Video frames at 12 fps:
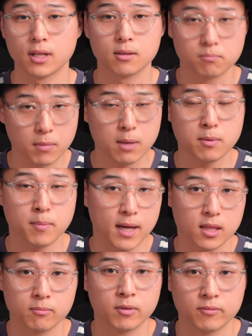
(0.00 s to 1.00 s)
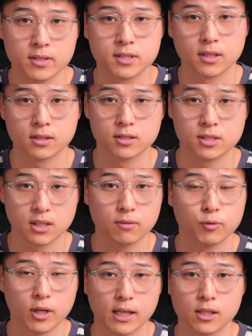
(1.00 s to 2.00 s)
then maybe pay them a visit and see
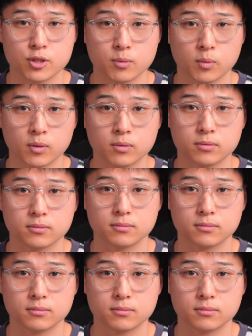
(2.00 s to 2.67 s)
if you're eligible.